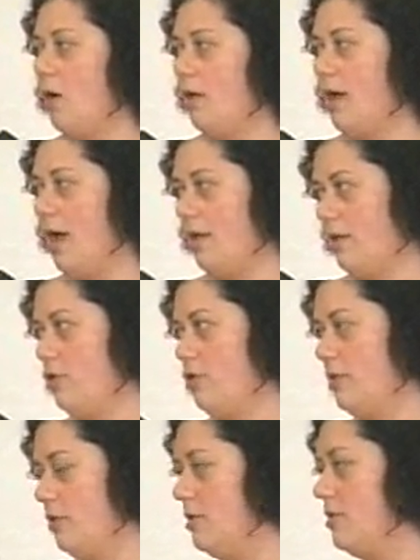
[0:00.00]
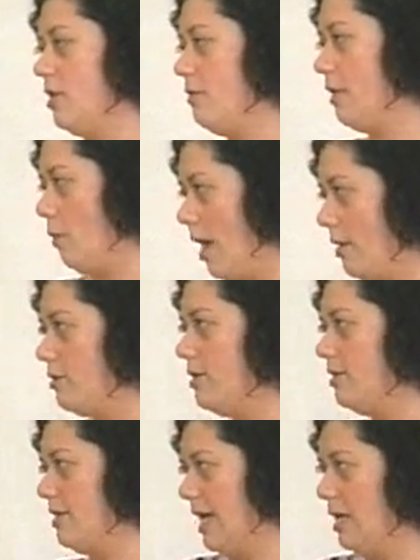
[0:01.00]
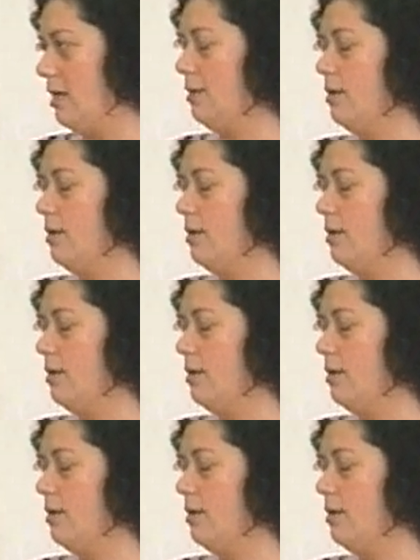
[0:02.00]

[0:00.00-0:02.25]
all college students are required to take,